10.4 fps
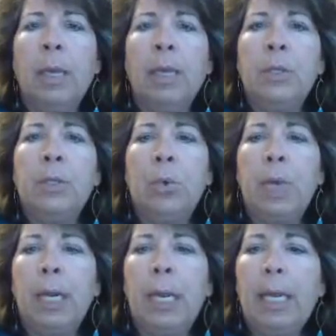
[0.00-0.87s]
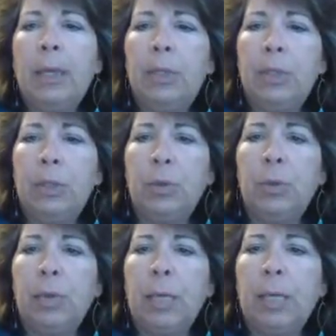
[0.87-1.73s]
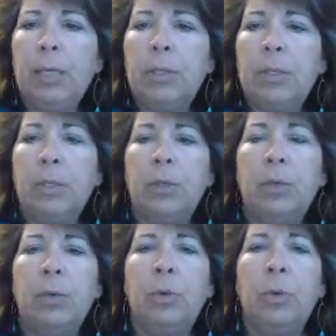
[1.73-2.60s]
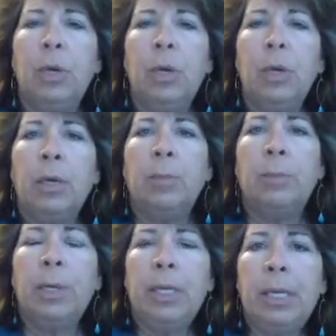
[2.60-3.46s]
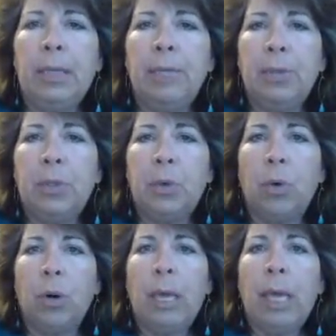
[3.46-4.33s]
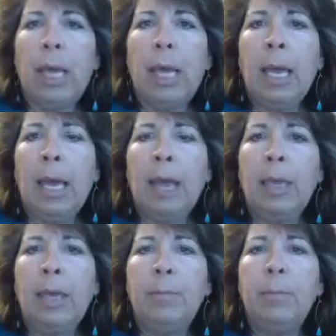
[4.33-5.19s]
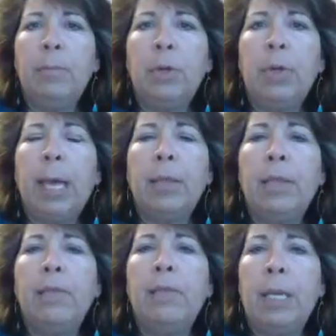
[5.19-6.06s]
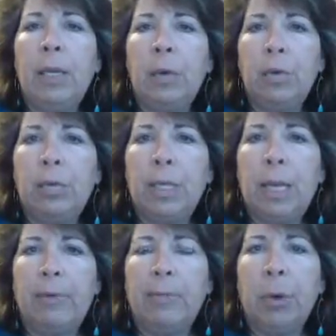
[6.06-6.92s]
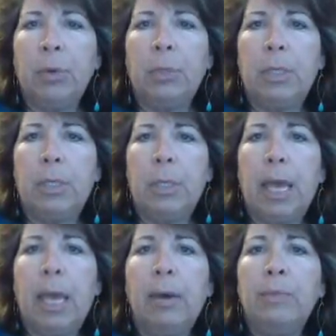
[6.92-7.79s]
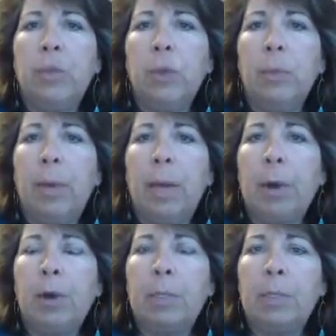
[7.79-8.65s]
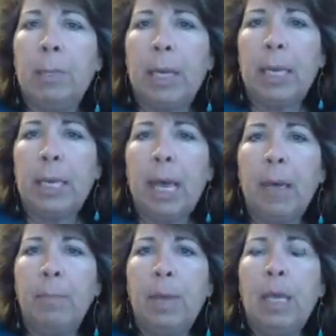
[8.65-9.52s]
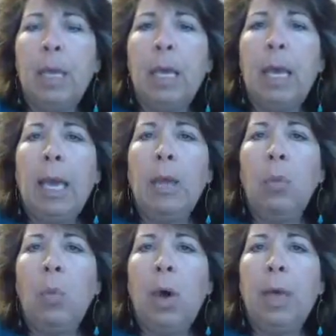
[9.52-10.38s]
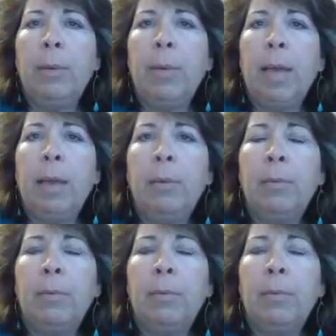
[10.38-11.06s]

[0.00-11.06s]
So what I'd like you to do is to complete the inventory and then look at the videos that I've posted. I have 2 by Marcus Buckingham and 1 by